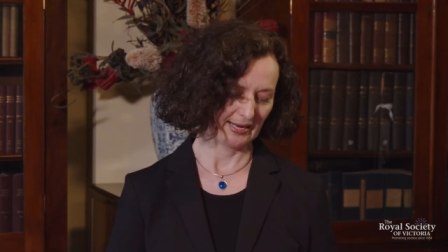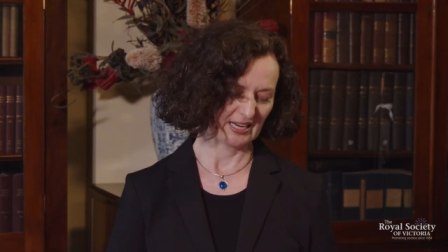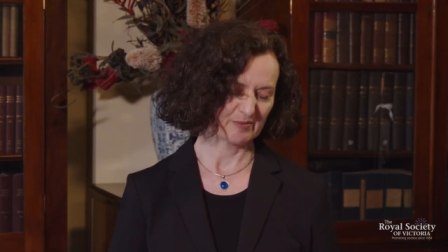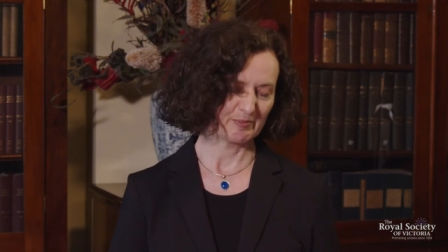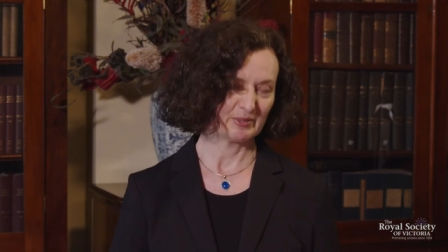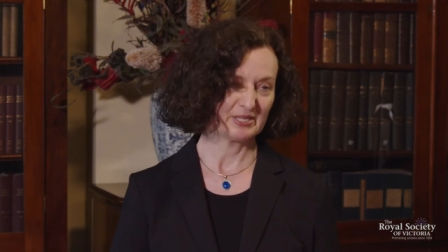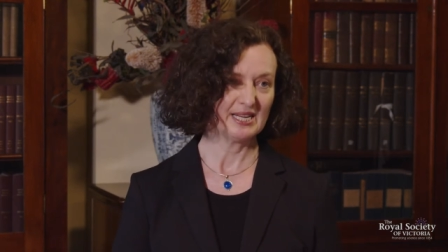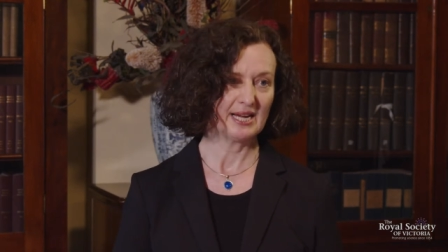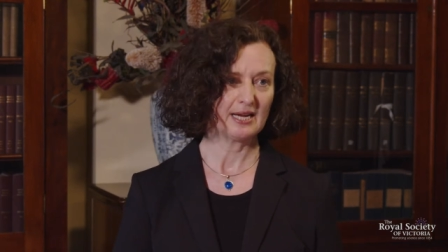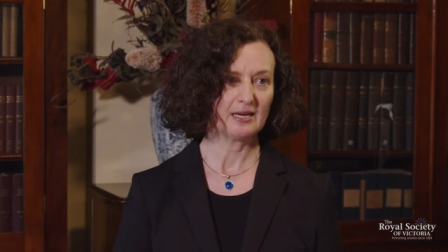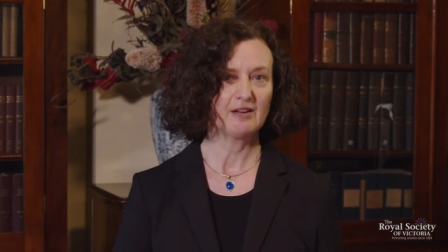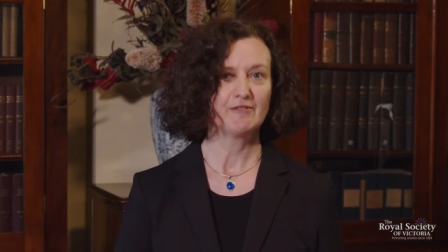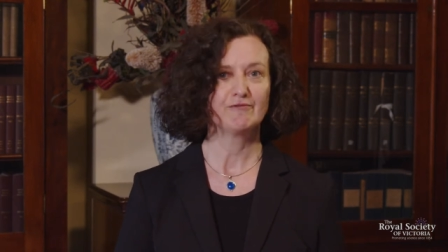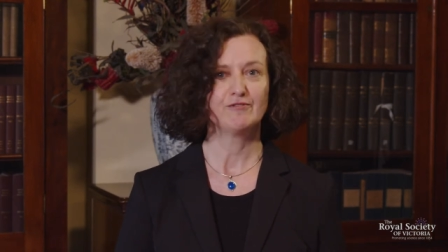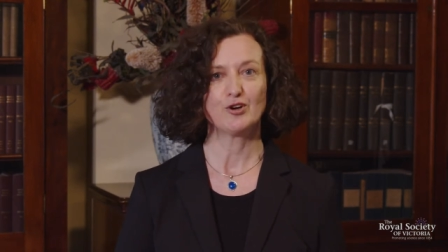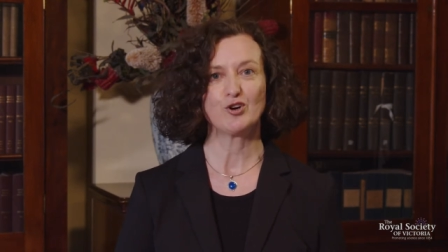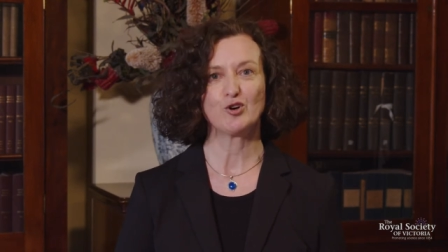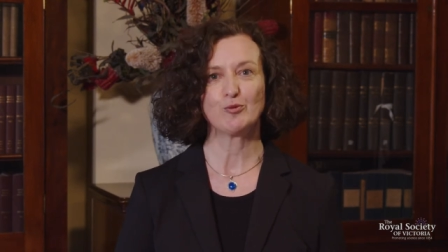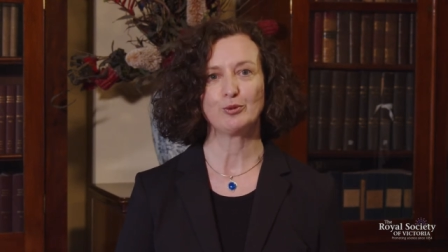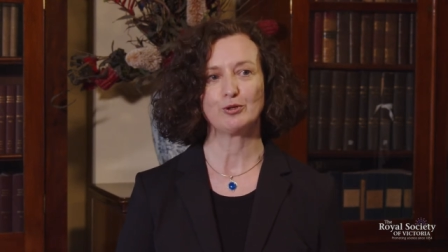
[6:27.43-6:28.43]
It's particularly
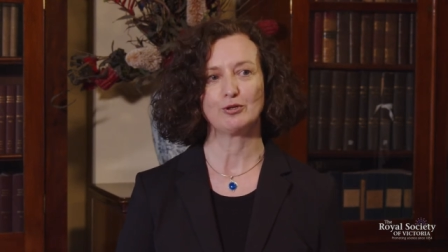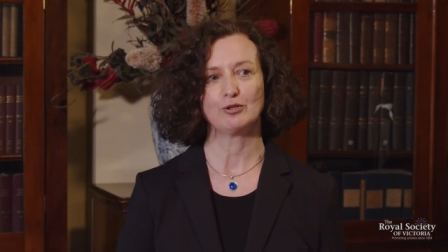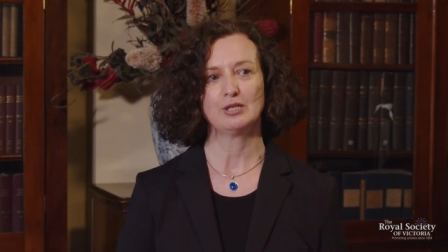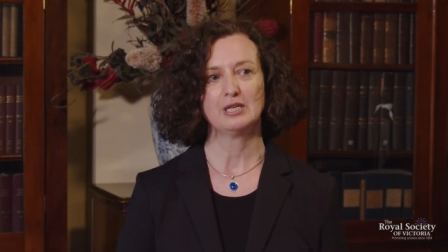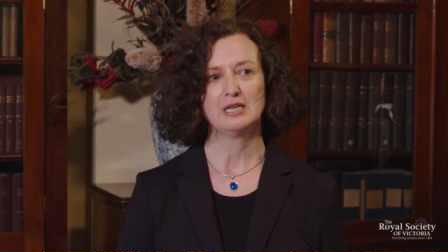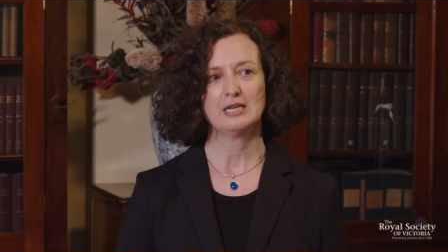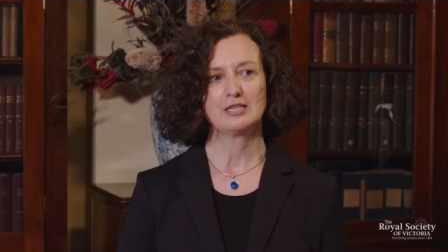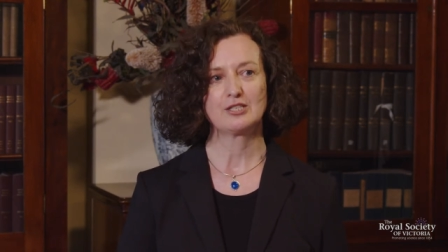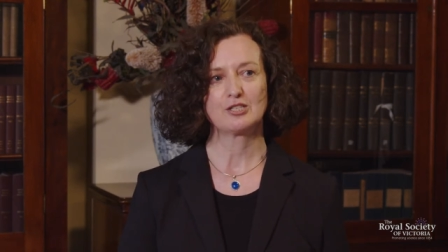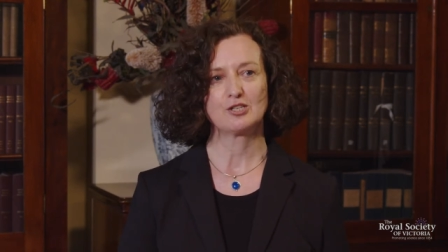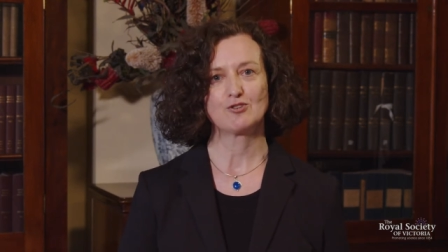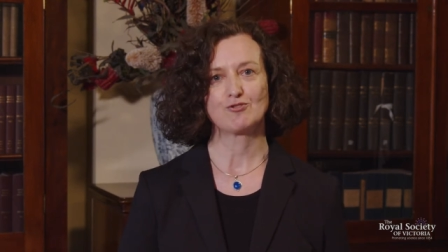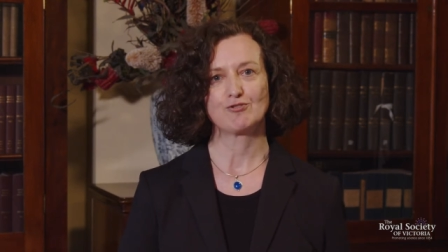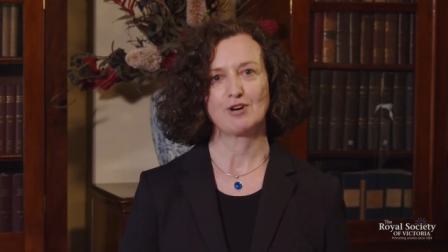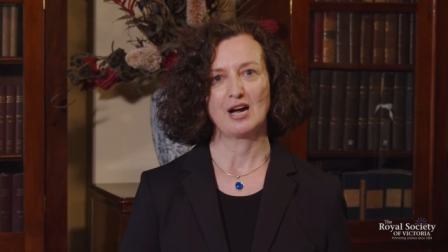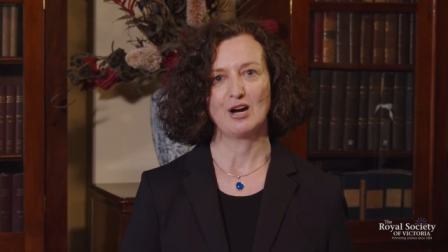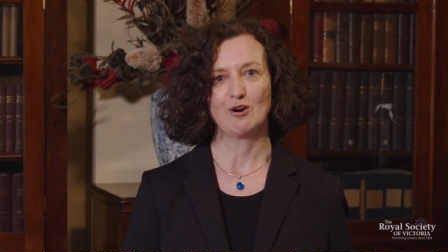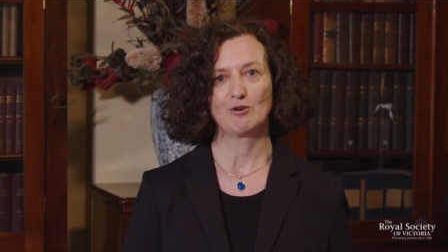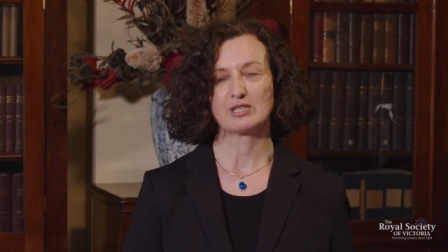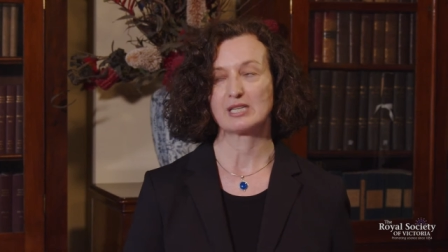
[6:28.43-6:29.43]
vulnerable to
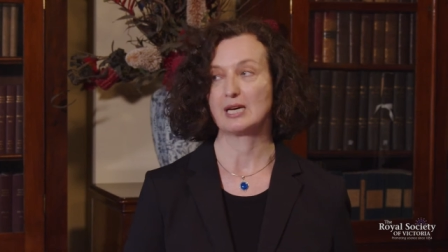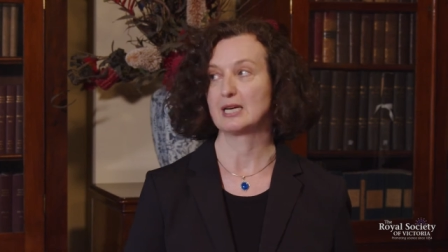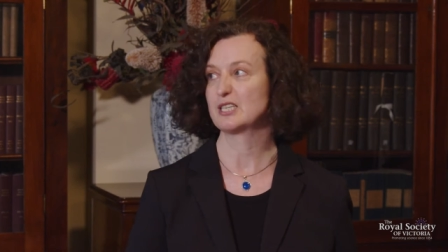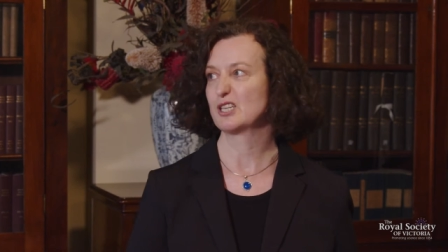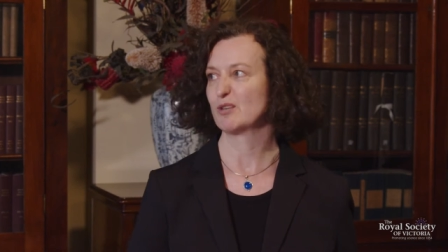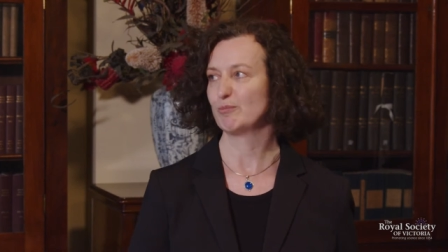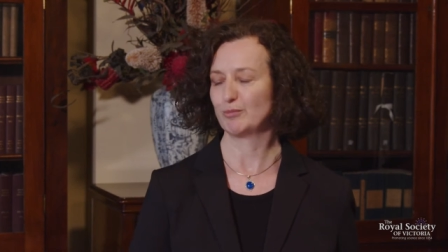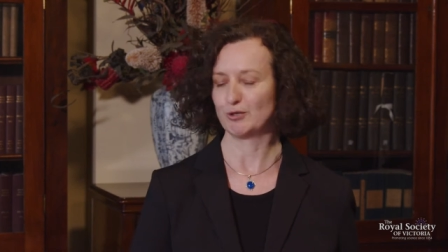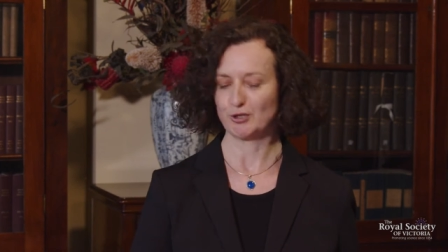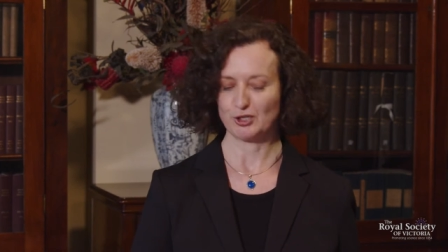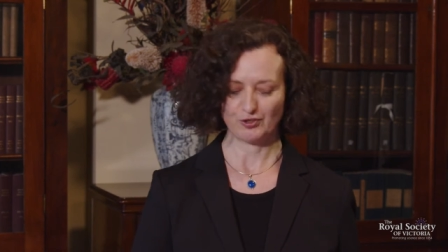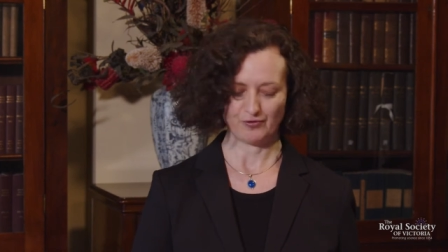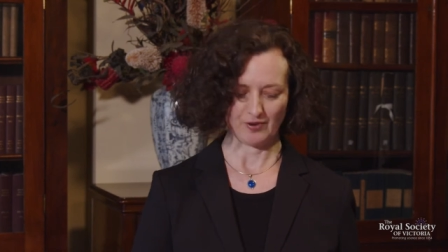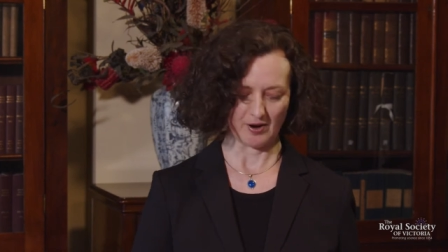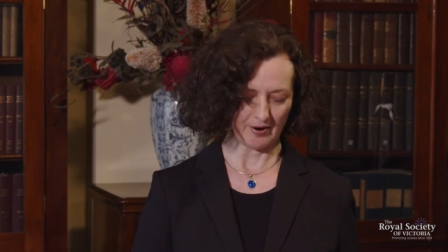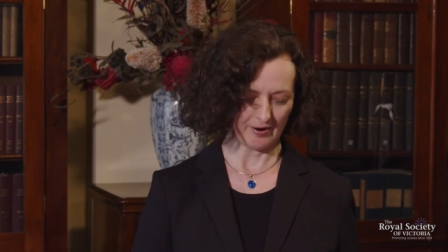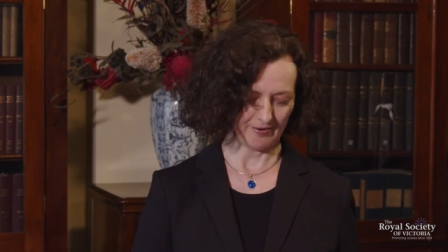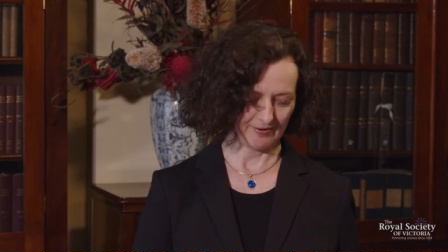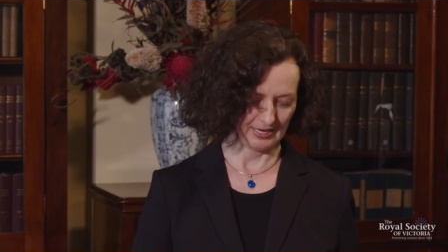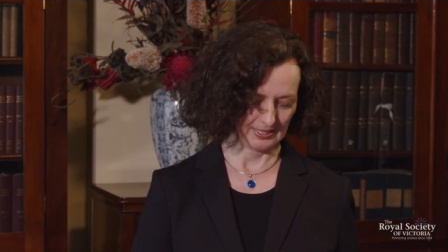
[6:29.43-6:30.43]
drought and to
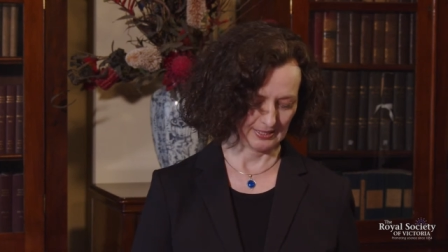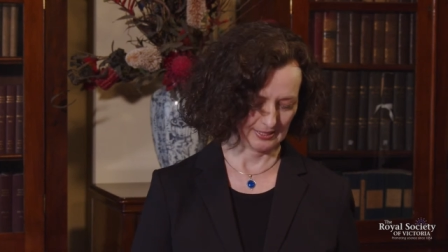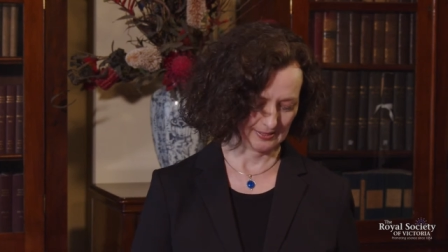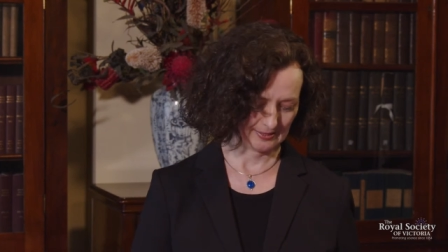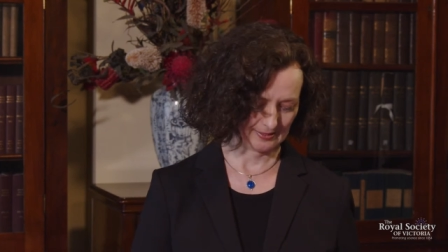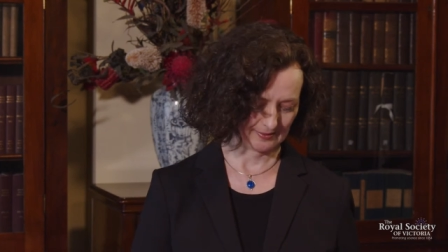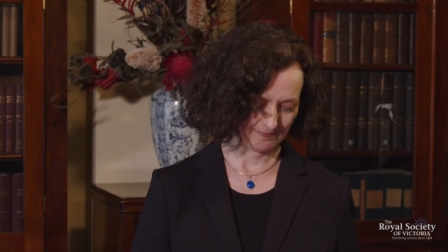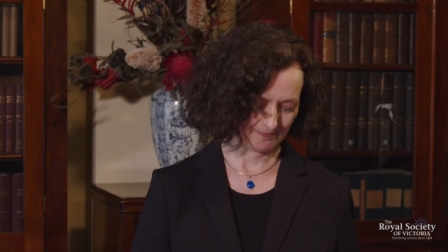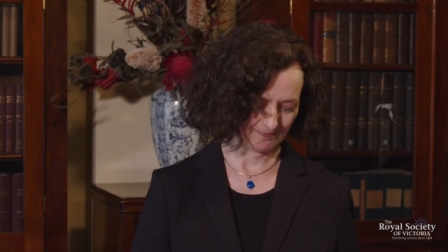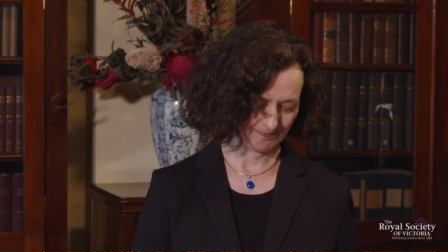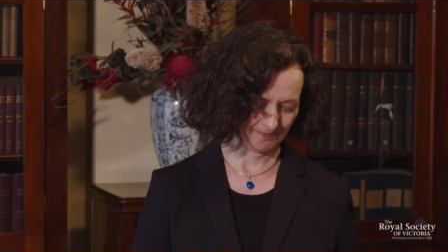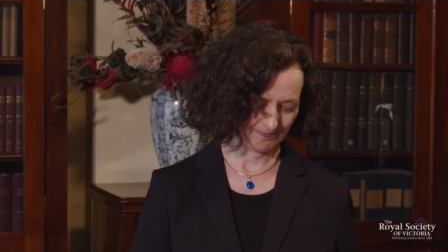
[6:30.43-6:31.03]
bushfire events.